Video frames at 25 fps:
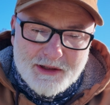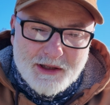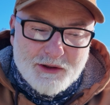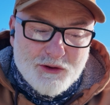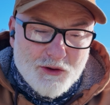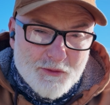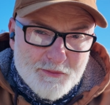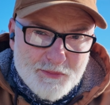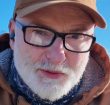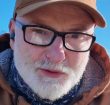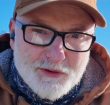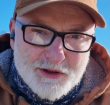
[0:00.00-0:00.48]

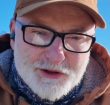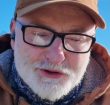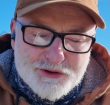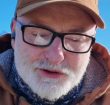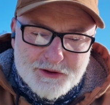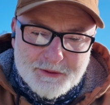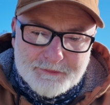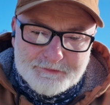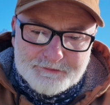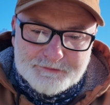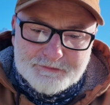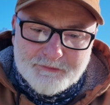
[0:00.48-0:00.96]

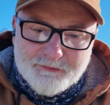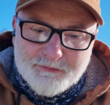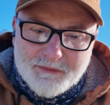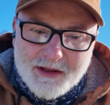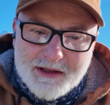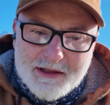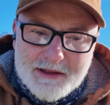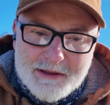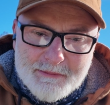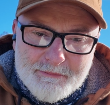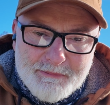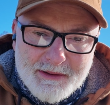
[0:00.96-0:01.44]
corporation.
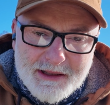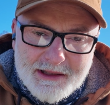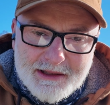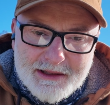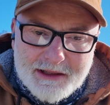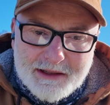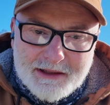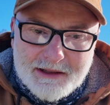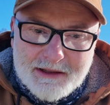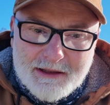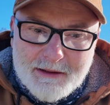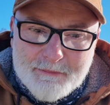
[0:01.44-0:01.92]

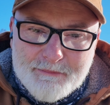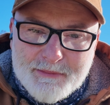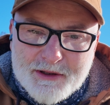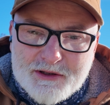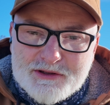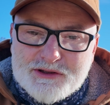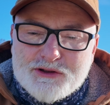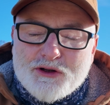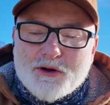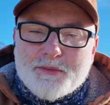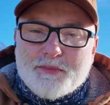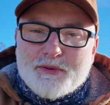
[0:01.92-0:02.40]
Meaning,
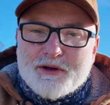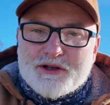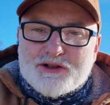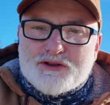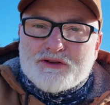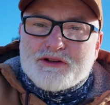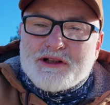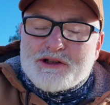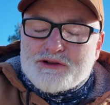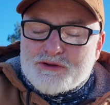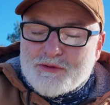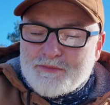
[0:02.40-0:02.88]
because
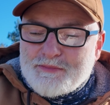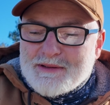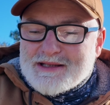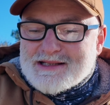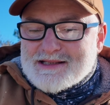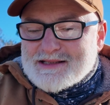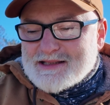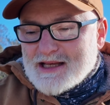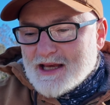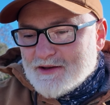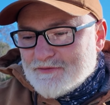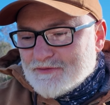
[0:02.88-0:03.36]
corporation needs to be
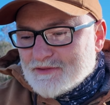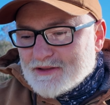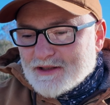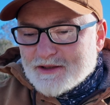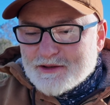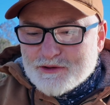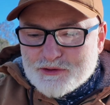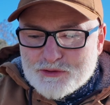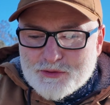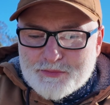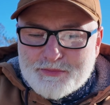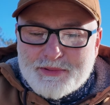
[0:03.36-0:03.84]
safe, they
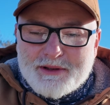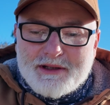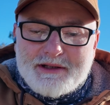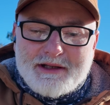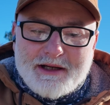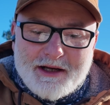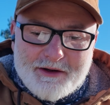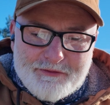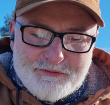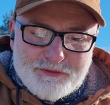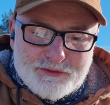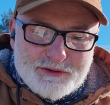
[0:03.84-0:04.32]
need to be
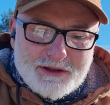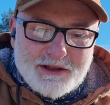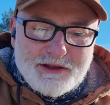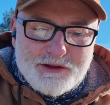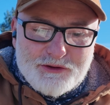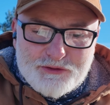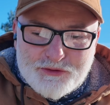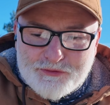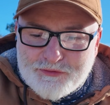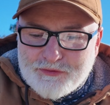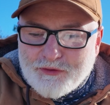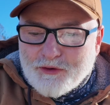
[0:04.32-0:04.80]
careful, they
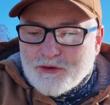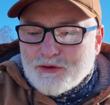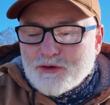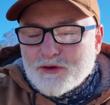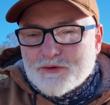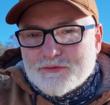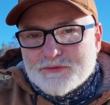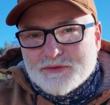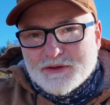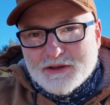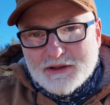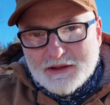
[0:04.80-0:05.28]
need to
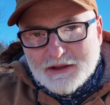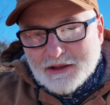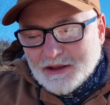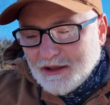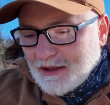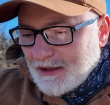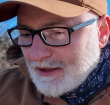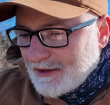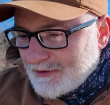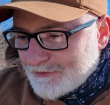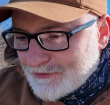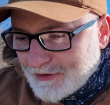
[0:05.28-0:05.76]
follow
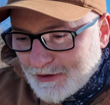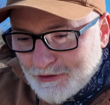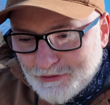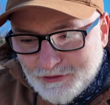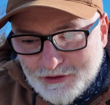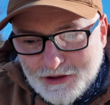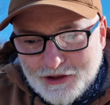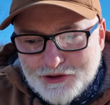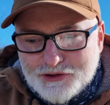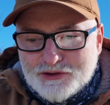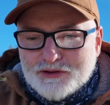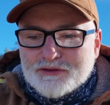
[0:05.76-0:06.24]

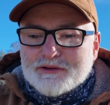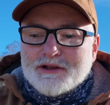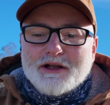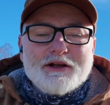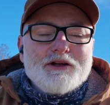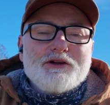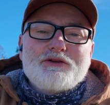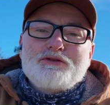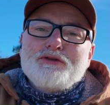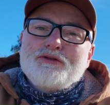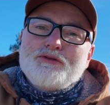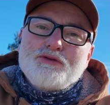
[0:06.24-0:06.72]
regulation, they
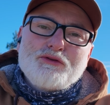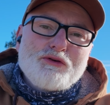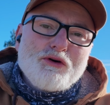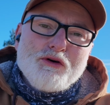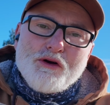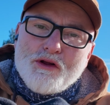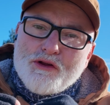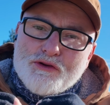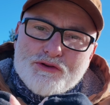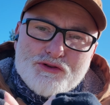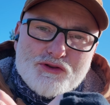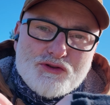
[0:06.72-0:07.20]
need to do
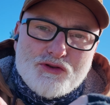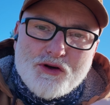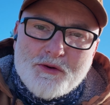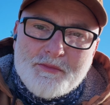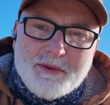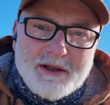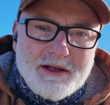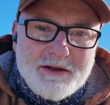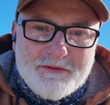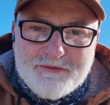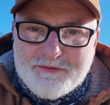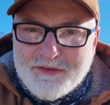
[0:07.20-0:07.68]
so
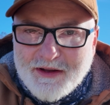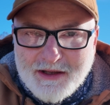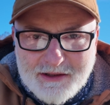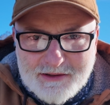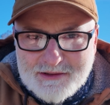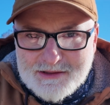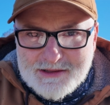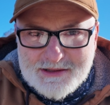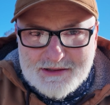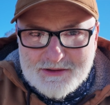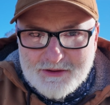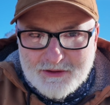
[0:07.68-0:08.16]
many
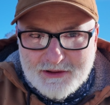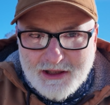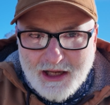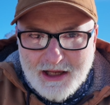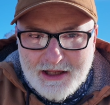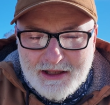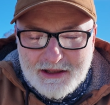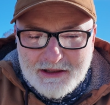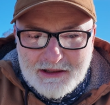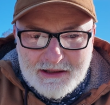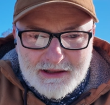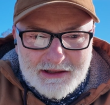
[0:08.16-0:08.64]
things,
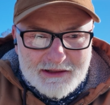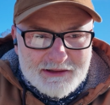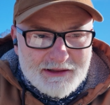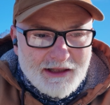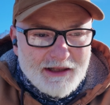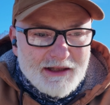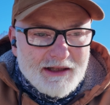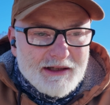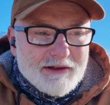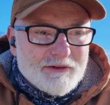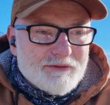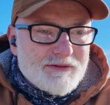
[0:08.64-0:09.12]
okay?
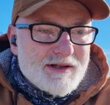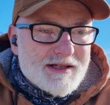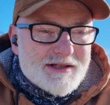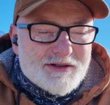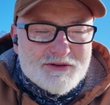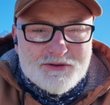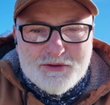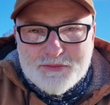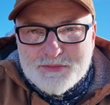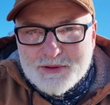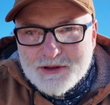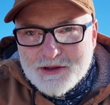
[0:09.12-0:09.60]
They
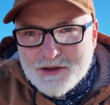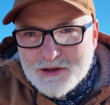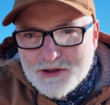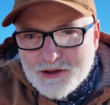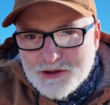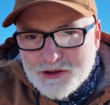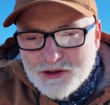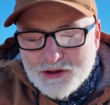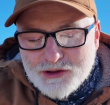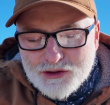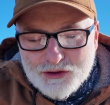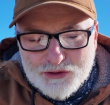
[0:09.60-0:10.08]
risk to
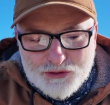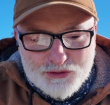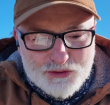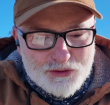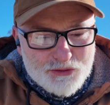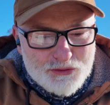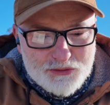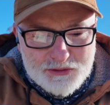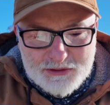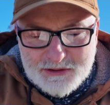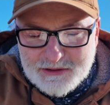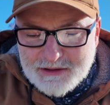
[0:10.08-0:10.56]
be
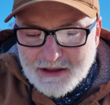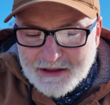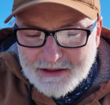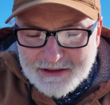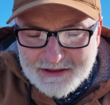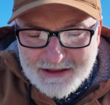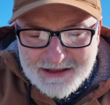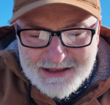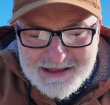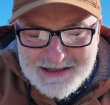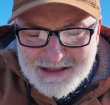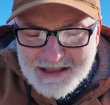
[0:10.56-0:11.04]
sued,
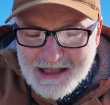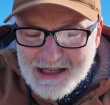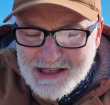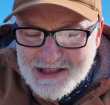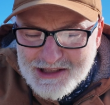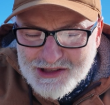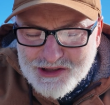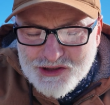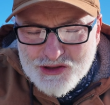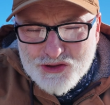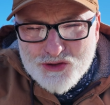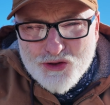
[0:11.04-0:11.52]
there is
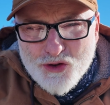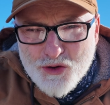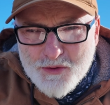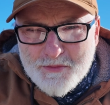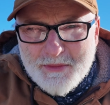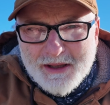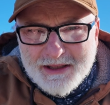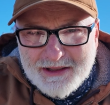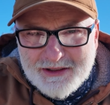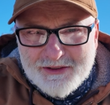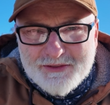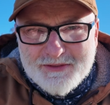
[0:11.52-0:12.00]
so
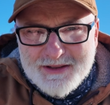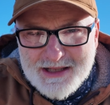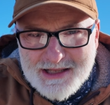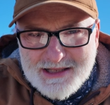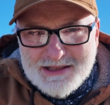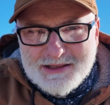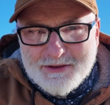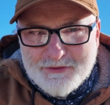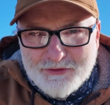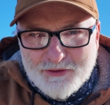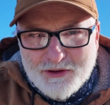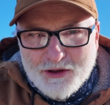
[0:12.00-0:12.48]
many
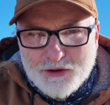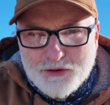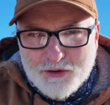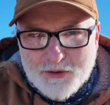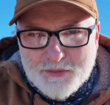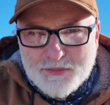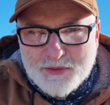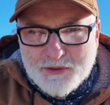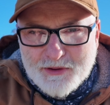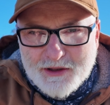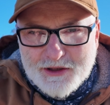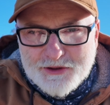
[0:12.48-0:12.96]
risks for a
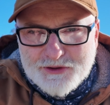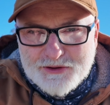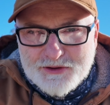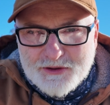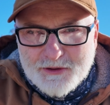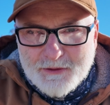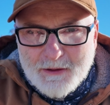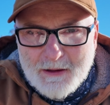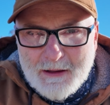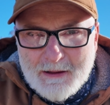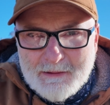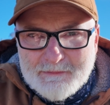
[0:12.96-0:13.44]

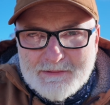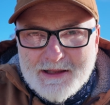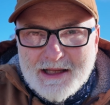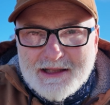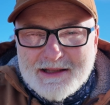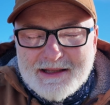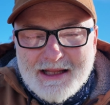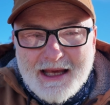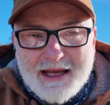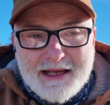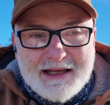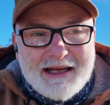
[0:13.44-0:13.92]
corporation
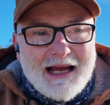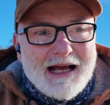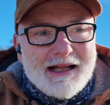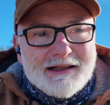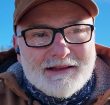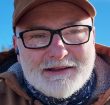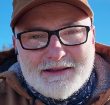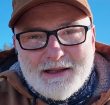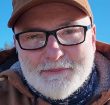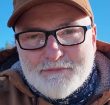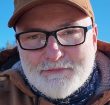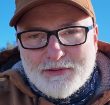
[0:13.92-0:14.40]
that they
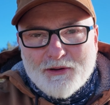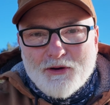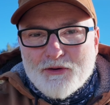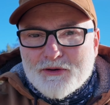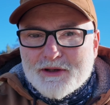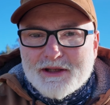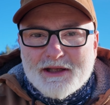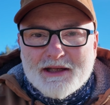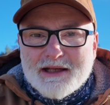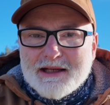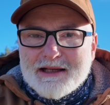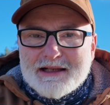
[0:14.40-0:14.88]
can't
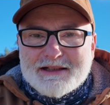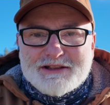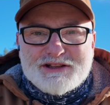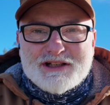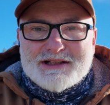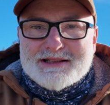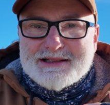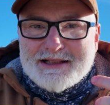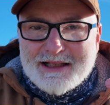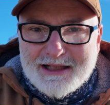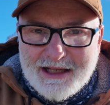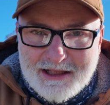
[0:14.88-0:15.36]
deploy
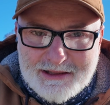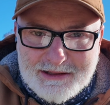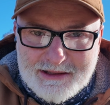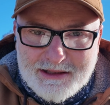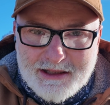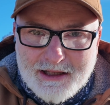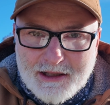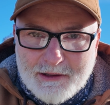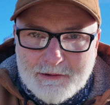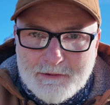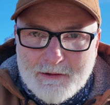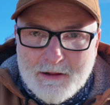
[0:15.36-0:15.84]
just an
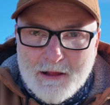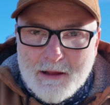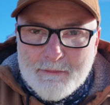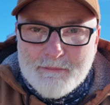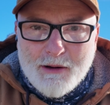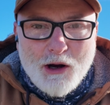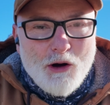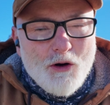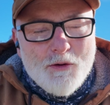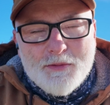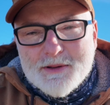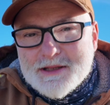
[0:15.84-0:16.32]
idea.
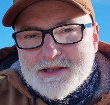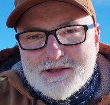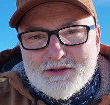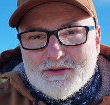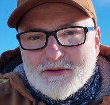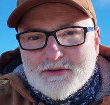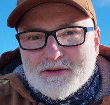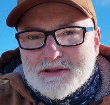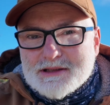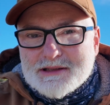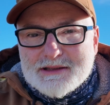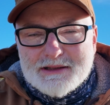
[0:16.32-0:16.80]
But open
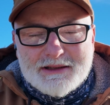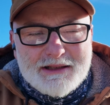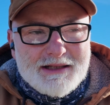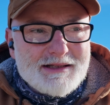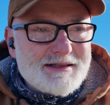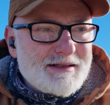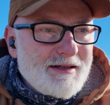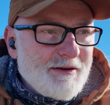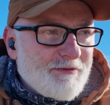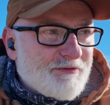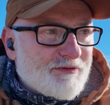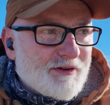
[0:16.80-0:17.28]
source
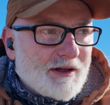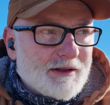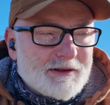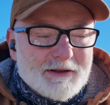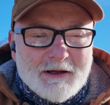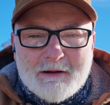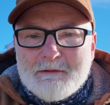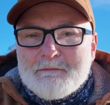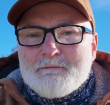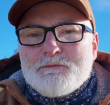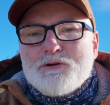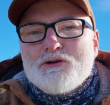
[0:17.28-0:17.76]
is different.
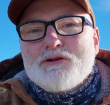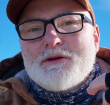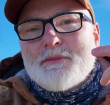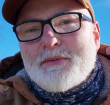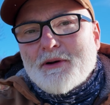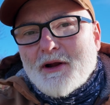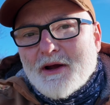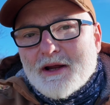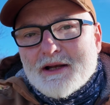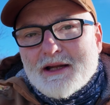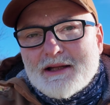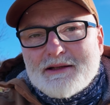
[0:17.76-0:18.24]
You
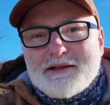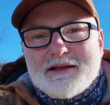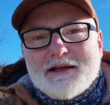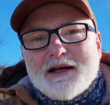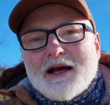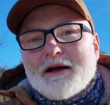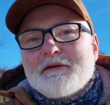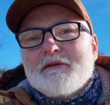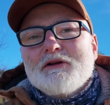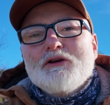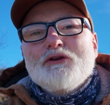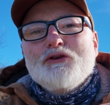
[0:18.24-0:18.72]
deploy an
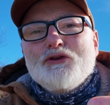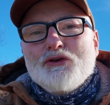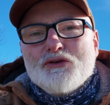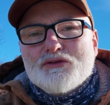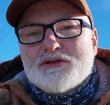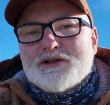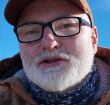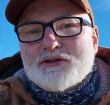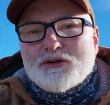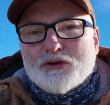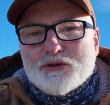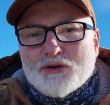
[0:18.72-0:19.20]
idea,
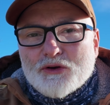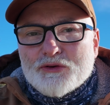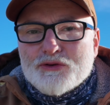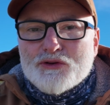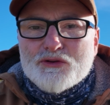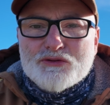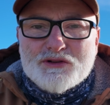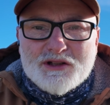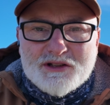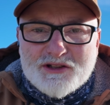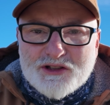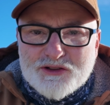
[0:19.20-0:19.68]
use it or don't
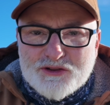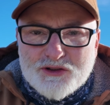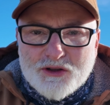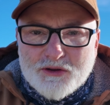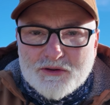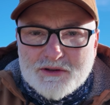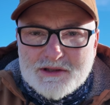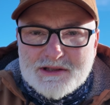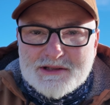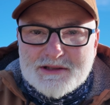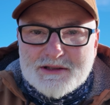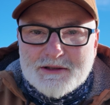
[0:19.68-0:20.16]
use it, it's
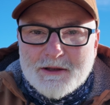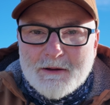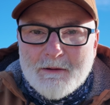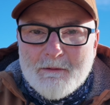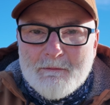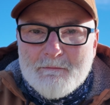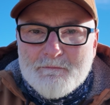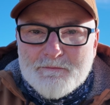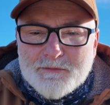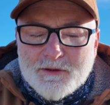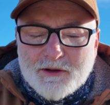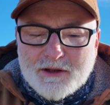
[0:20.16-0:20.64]
yours.
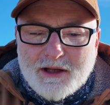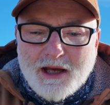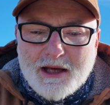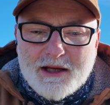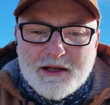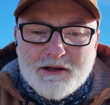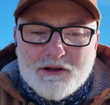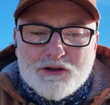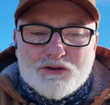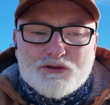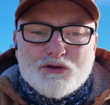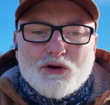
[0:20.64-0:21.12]

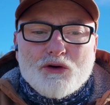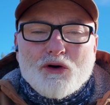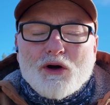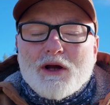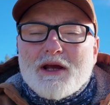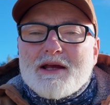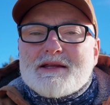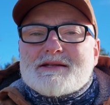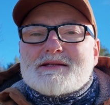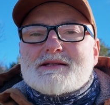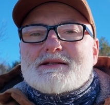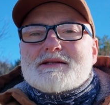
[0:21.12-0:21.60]
Okay, so
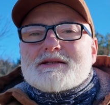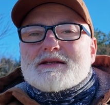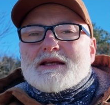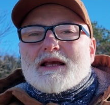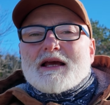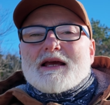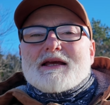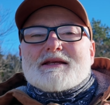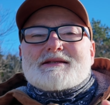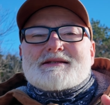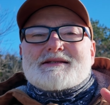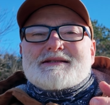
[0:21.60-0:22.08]
it's
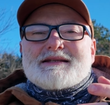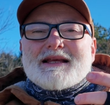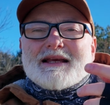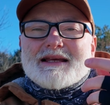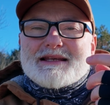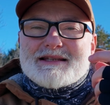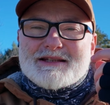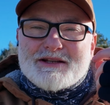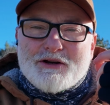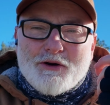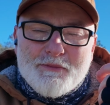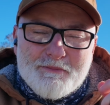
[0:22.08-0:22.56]

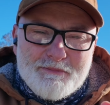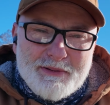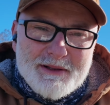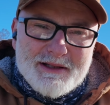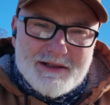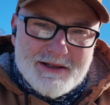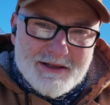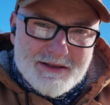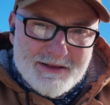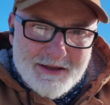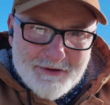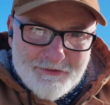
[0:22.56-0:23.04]

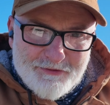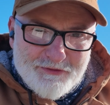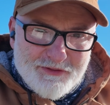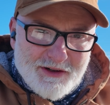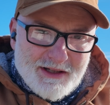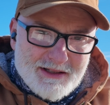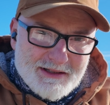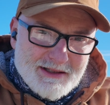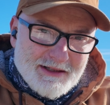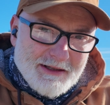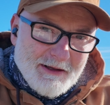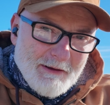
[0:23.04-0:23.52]
completely
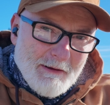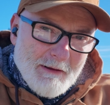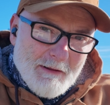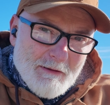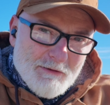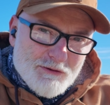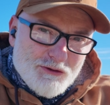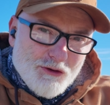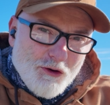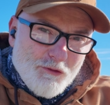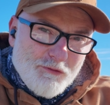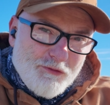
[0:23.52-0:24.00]
different.
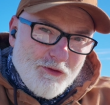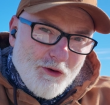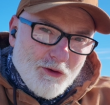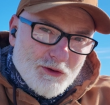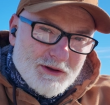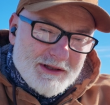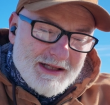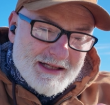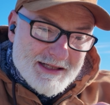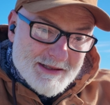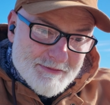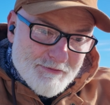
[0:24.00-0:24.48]
So for
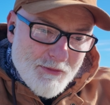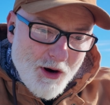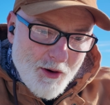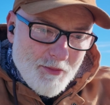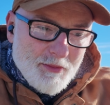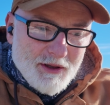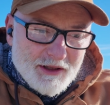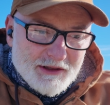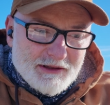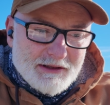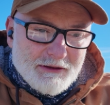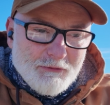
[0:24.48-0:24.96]
this
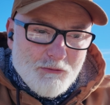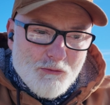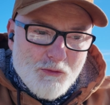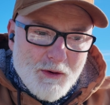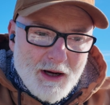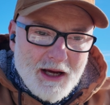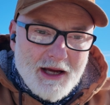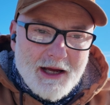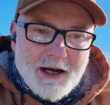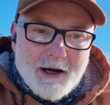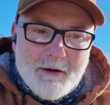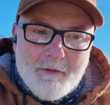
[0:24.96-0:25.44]
moment
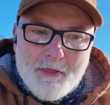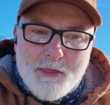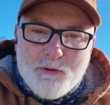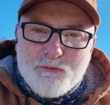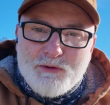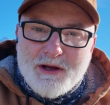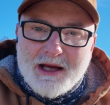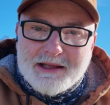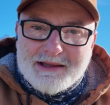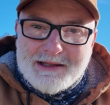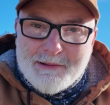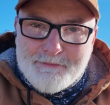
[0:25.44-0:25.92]
where
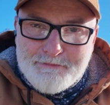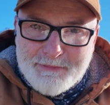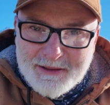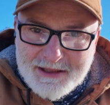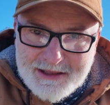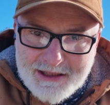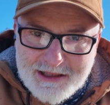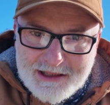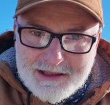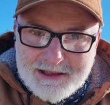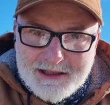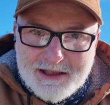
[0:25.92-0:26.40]
we are at the
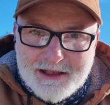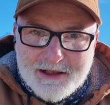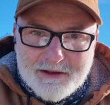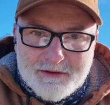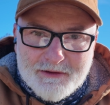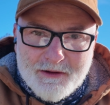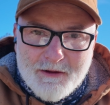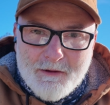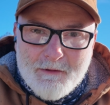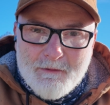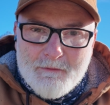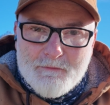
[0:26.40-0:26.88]

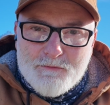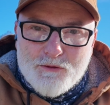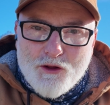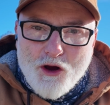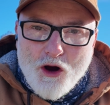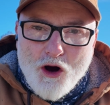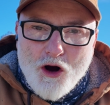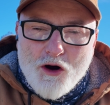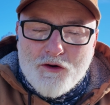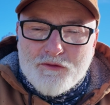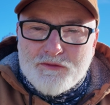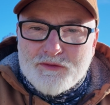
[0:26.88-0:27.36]
beginning
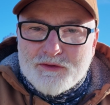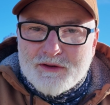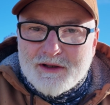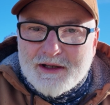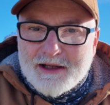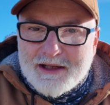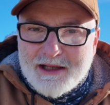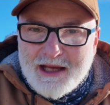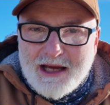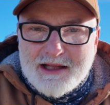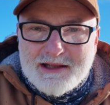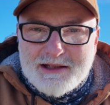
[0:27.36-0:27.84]
of
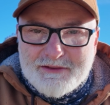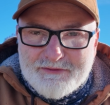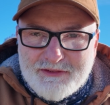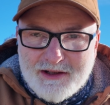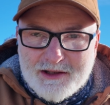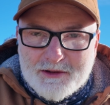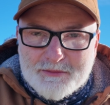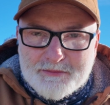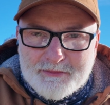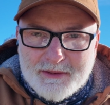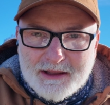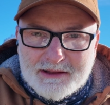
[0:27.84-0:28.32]
AI
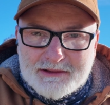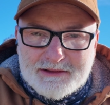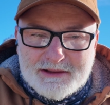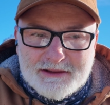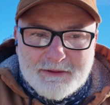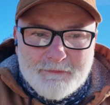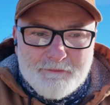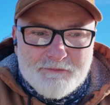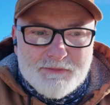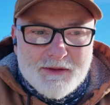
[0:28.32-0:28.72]
development,